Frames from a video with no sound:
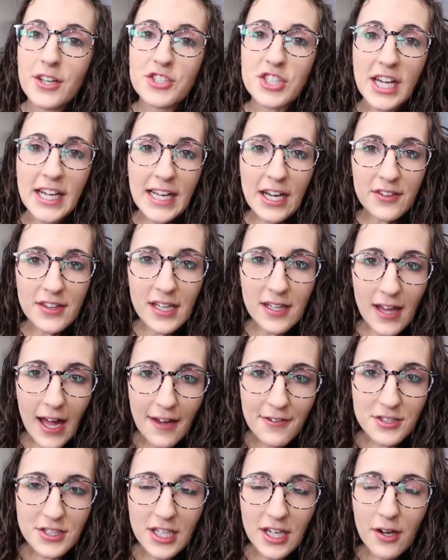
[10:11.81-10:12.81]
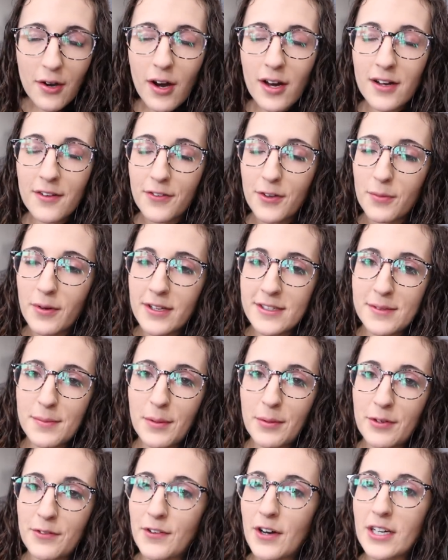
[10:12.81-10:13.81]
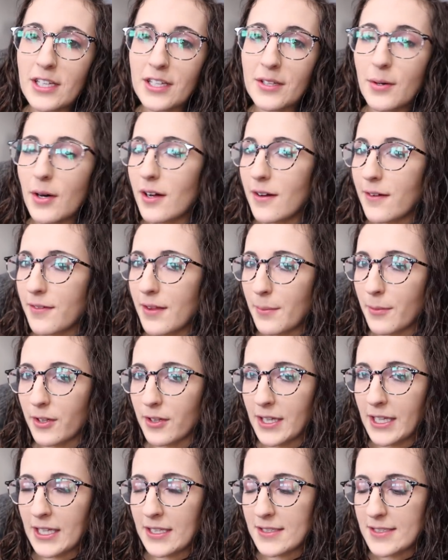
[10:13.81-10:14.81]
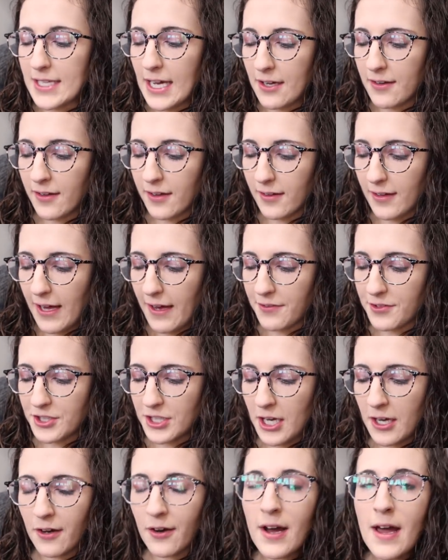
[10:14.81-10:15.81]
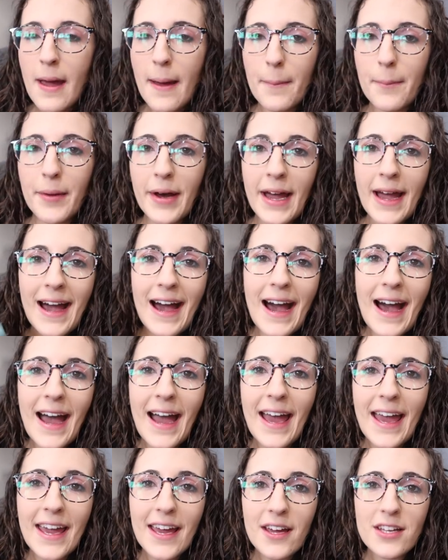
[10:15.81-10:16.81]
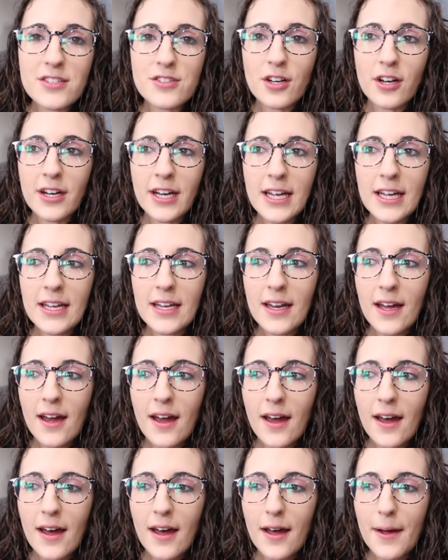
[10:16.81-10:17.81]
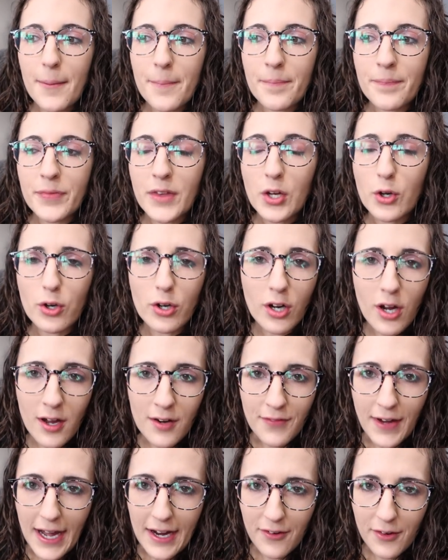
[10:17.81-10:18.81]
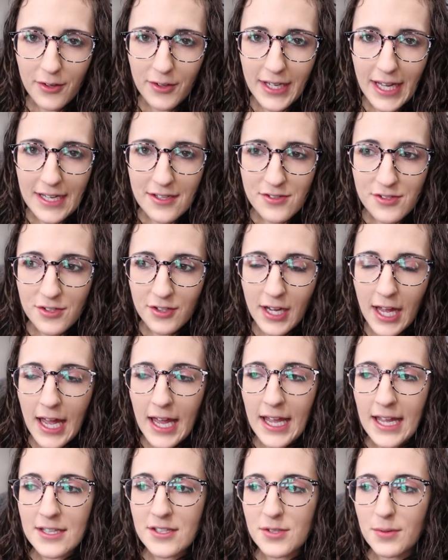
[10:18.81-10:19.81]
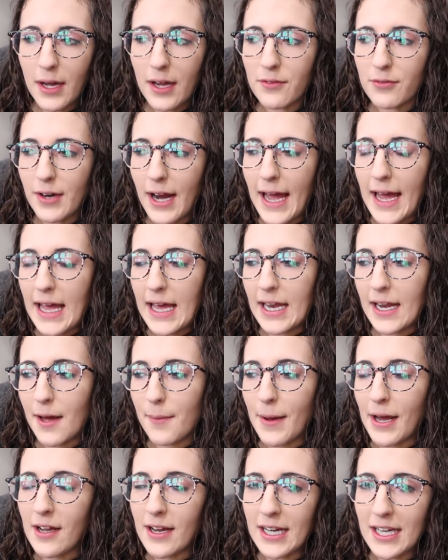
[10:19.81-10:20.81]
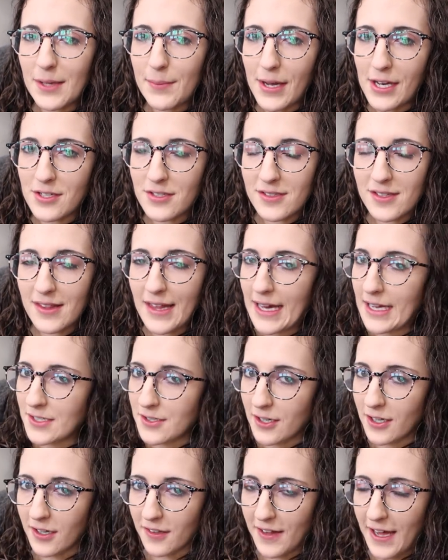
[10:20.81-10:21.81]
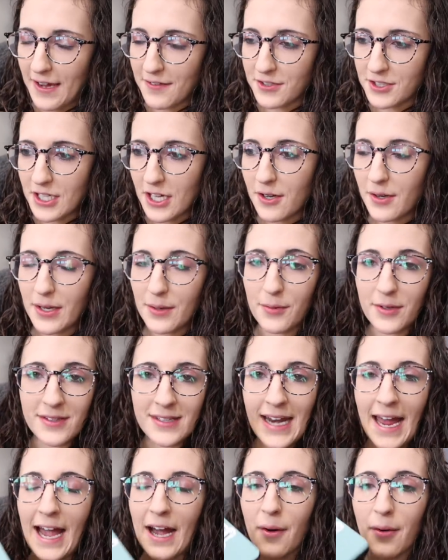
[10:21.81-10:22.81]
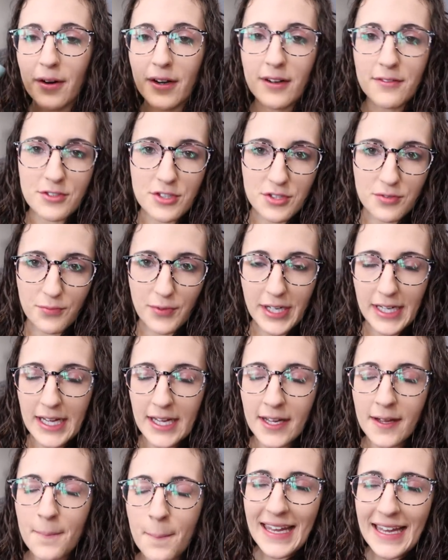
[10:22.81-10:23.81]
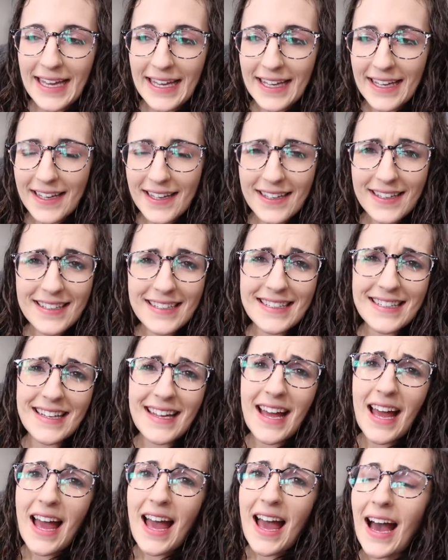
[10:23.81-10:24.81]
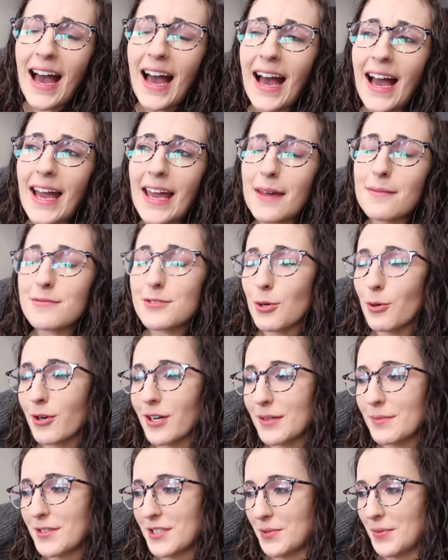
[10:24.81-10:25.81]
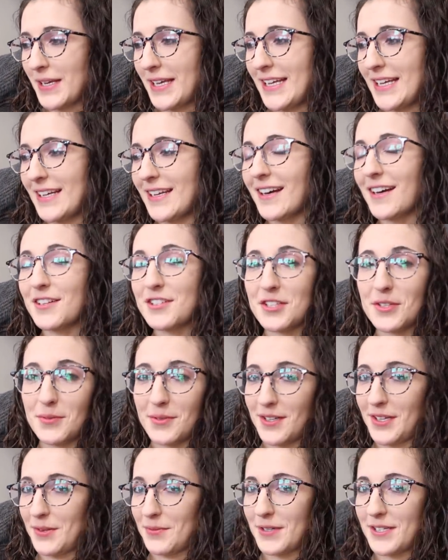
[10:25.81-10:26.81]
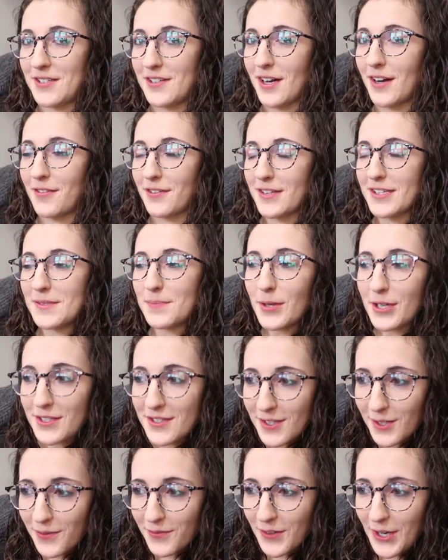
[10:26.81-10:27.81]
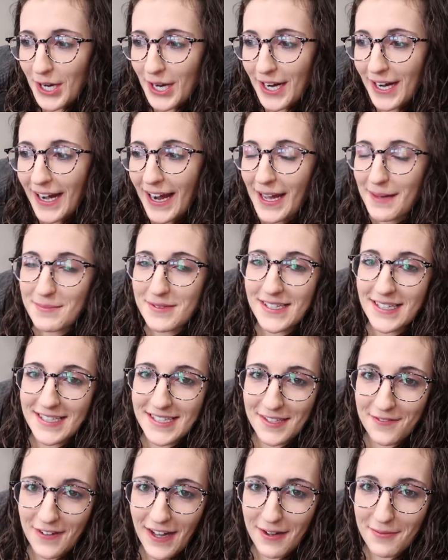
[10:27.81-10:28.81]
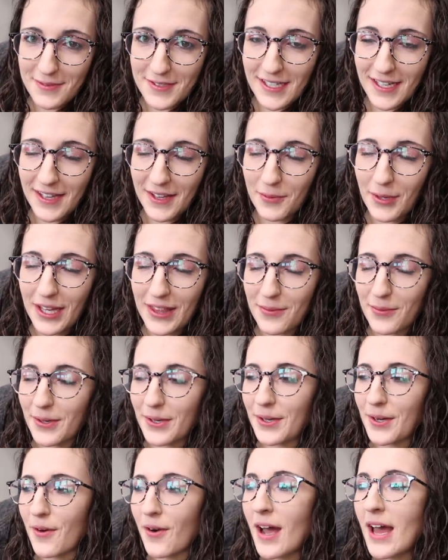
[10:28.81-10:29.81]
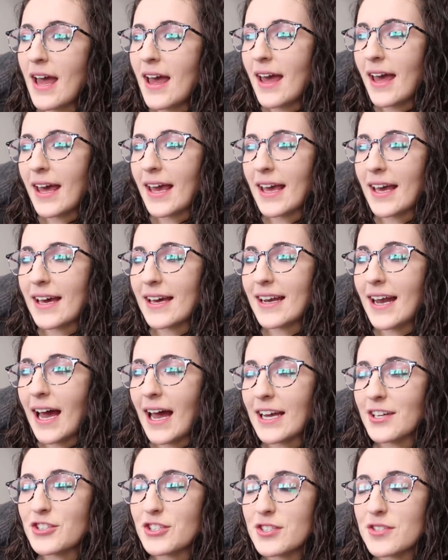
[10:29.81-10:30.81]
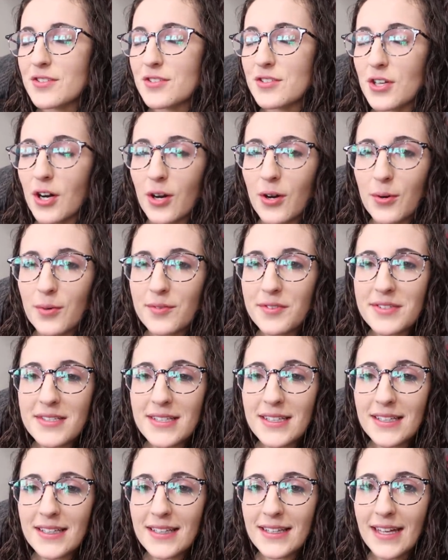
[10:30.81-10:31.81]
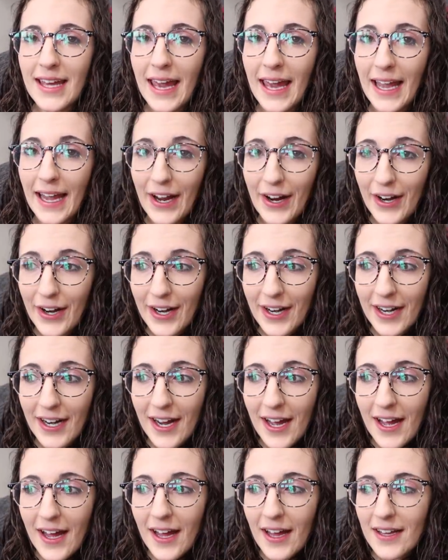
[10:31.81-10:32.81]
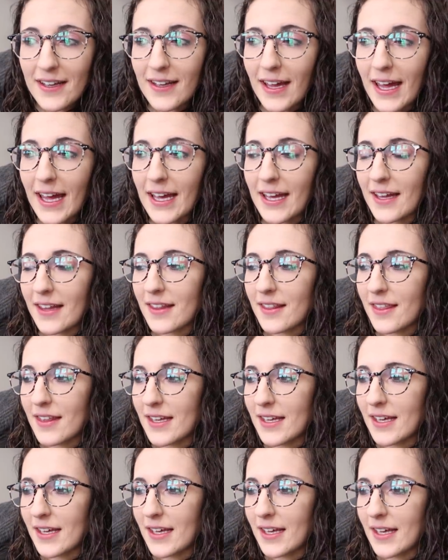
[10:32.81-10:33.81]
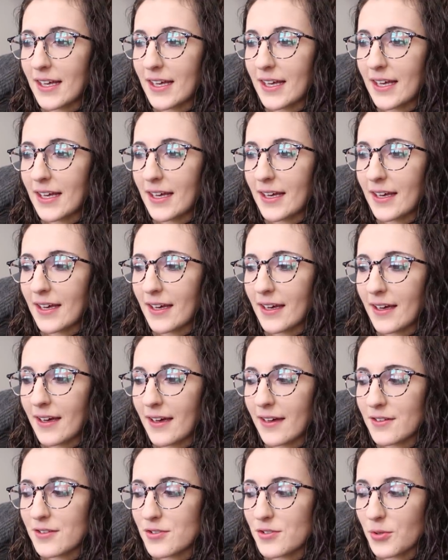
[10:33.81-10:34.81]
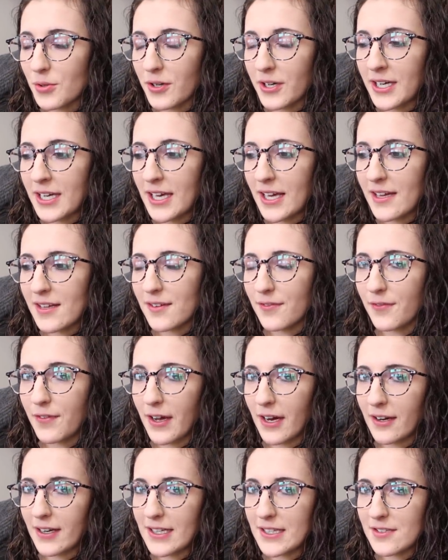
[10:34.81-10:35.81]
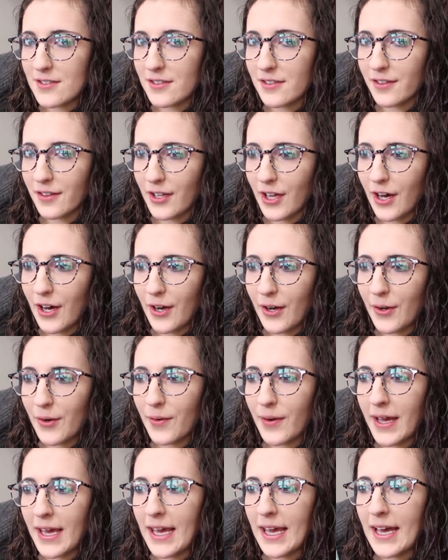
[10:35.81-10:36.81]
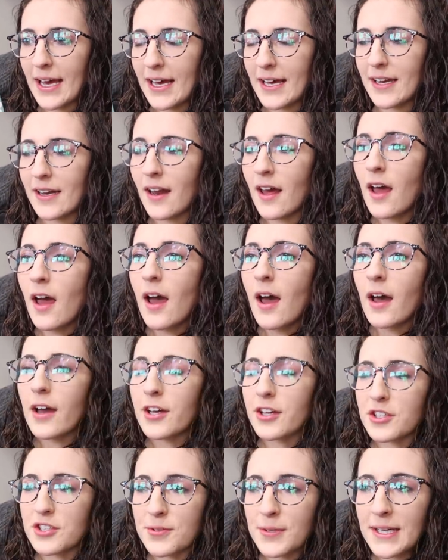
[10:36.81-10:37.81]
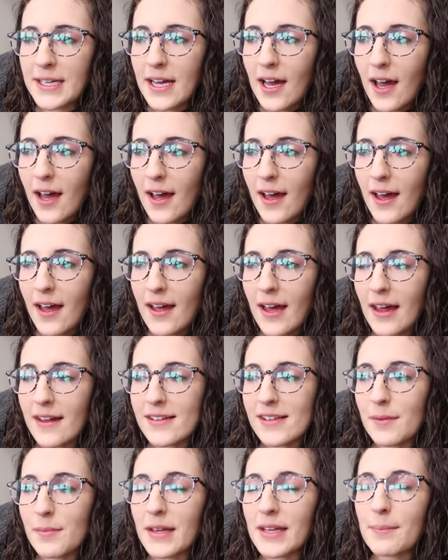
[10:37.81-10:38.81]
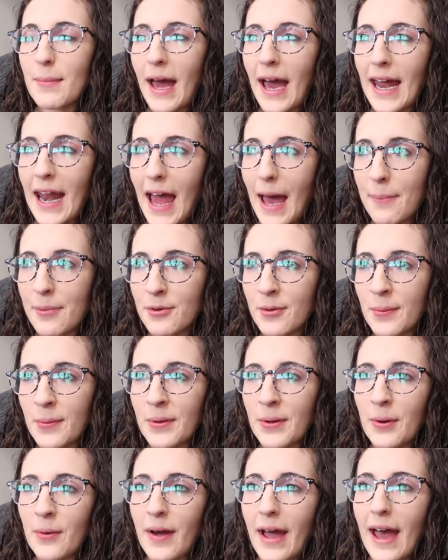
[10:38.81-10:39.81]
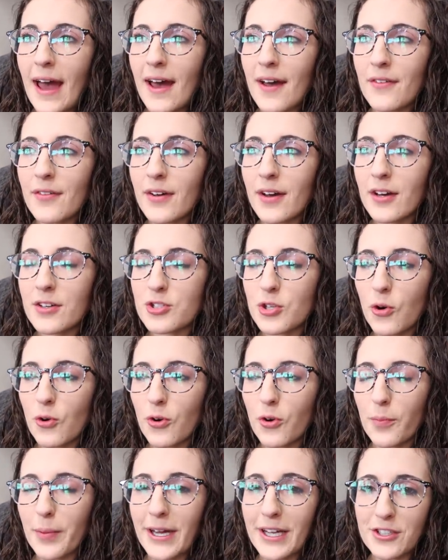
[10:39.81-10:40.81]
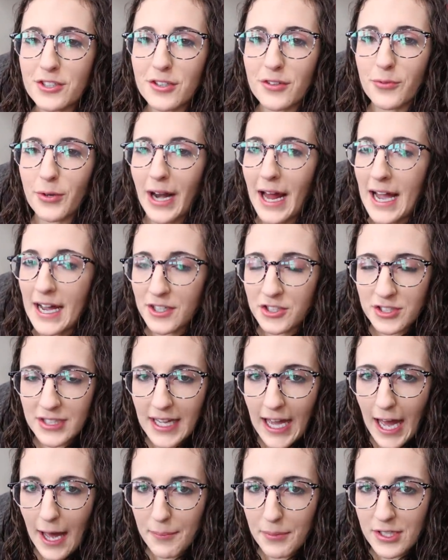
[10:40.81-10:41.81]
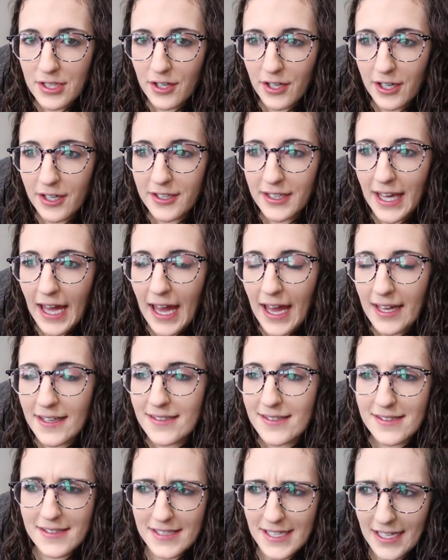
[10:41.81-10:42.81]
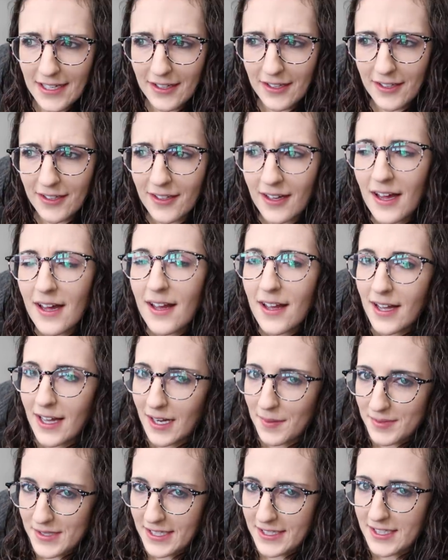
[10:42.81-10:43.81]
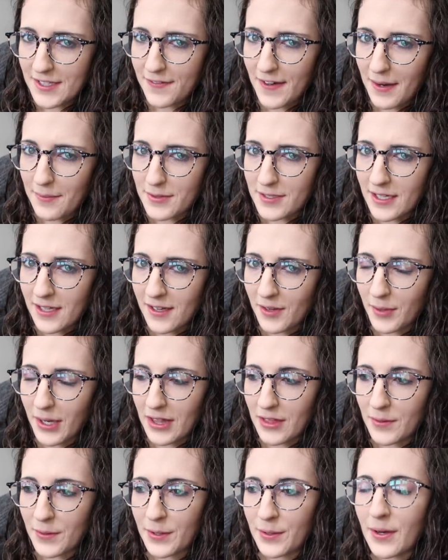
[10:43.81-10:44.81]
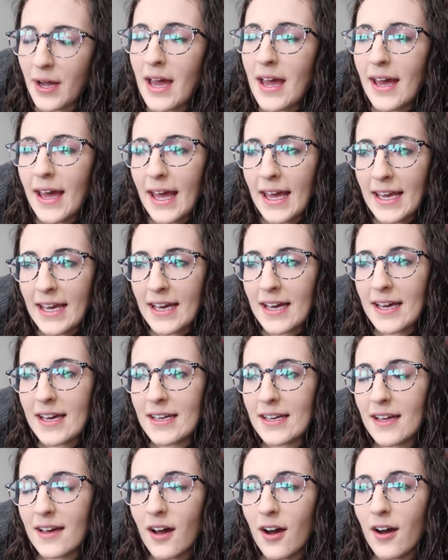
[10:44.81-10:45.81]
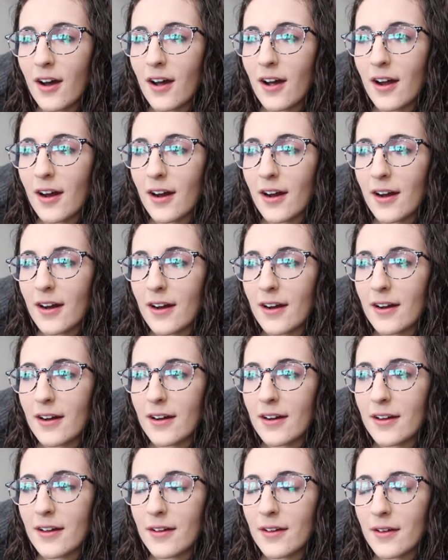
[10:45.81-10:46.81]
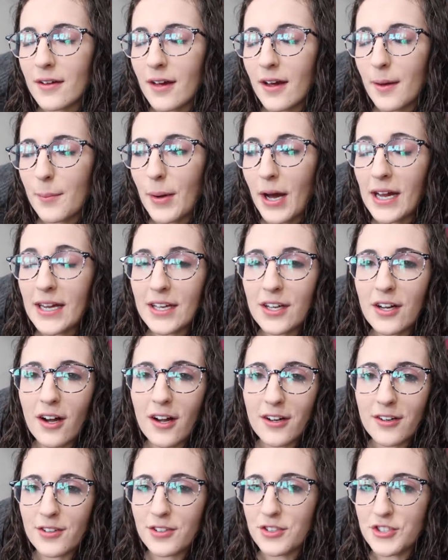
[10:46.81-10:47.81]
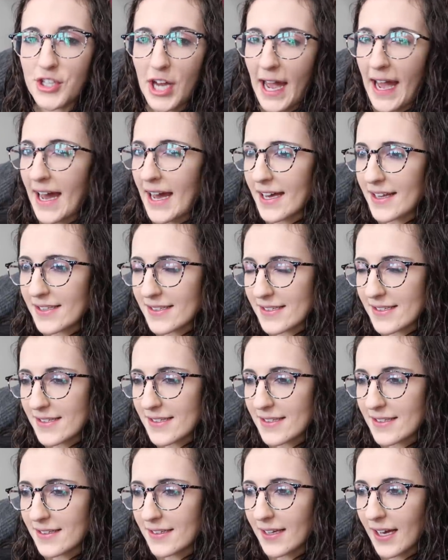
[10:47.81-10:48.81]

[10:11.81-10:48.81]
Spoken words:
check out that live show if you want some people to follow. All of them are linked down in the live show. But I started Girl Gone Viral yesterday, and so I read about 80 pages of that during our live show. It was an hour of just reading. And I am torn between a 2 and a 3 star for this book so far. I'm 65% of the way through, and I just don't care. Like, the story is very slow, and Katrina, something bad happened where we don't have a total picture of what actually happened to her yet still, and I'm 65% of the way through. And our bodyguard Joss,